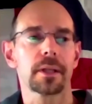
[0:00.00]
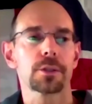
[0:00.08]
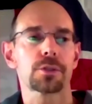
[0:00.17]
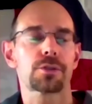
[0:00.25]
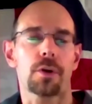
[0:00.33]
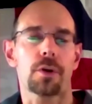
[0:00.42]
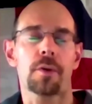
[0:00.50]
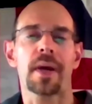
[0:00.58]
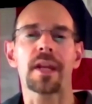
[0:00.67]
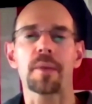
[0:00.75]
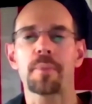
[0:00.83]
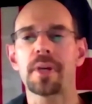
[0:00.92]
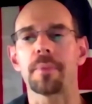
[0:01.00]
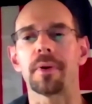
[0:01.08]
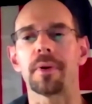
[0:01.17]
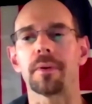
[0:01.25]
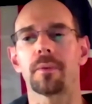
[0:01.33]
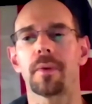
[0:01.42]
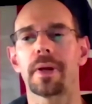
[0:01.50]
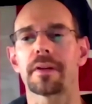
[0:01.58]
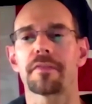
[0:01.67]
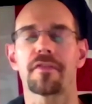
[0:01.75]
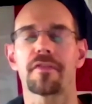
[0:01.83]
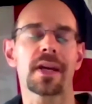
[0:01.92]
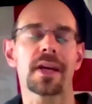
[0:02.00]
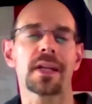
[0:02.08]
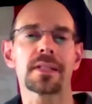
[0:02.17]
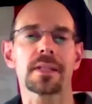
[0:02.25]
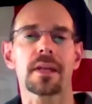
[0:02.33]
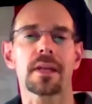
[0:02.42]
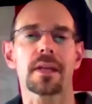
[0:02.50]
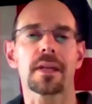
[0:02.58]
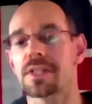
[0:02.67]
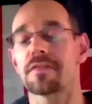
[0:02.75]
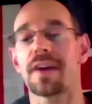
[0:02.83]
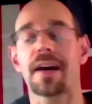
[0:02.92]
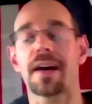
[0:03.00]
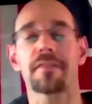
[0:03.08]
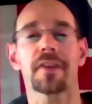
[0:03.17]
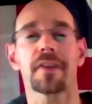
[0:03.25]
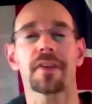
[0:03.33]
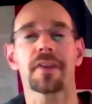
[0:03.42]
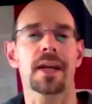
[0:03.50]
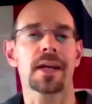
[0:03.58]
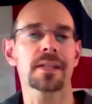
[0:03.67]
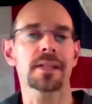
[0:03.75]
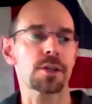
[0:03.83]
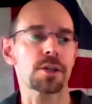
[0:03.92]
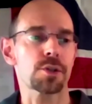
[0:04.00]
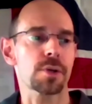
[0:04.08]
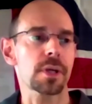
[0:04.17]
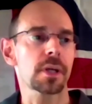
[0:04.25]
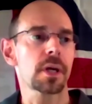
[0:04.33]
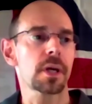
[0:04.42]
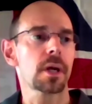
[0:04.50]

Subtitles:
so many people, whether free and enslaved persons of African ancestry